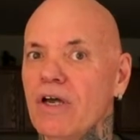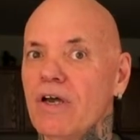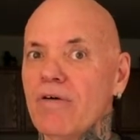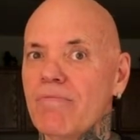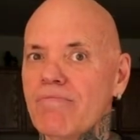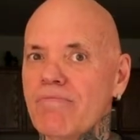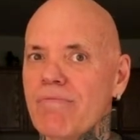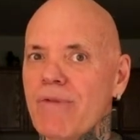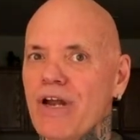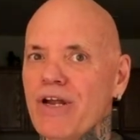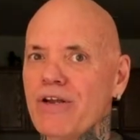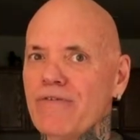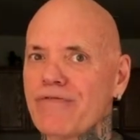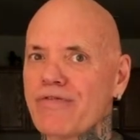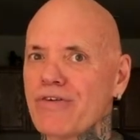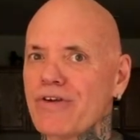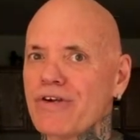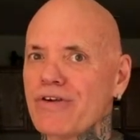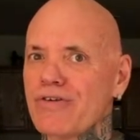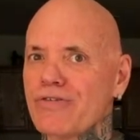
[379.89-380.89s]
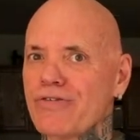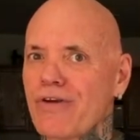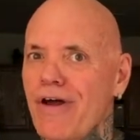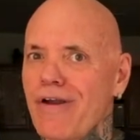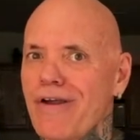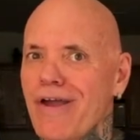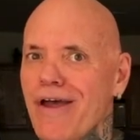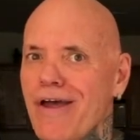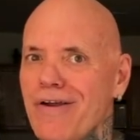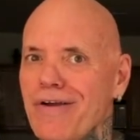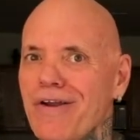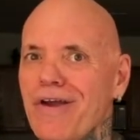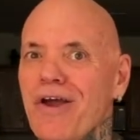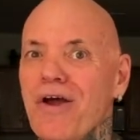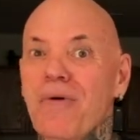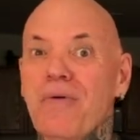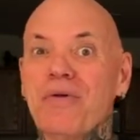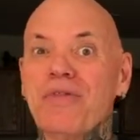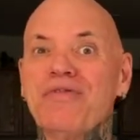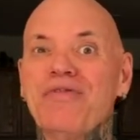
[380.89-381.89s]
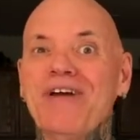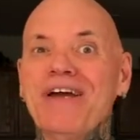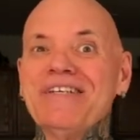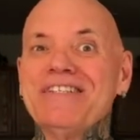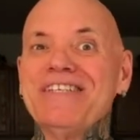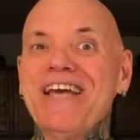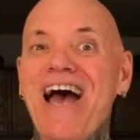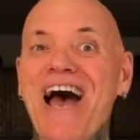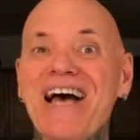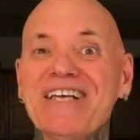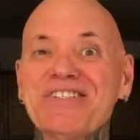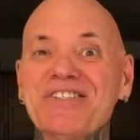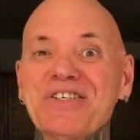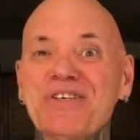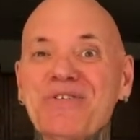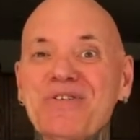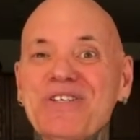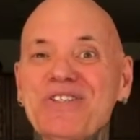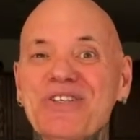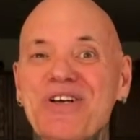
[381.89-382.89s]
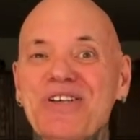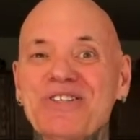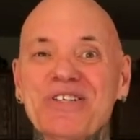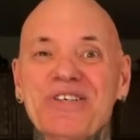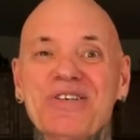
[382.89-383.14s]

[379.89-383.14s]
many for years on end, with fantastic results,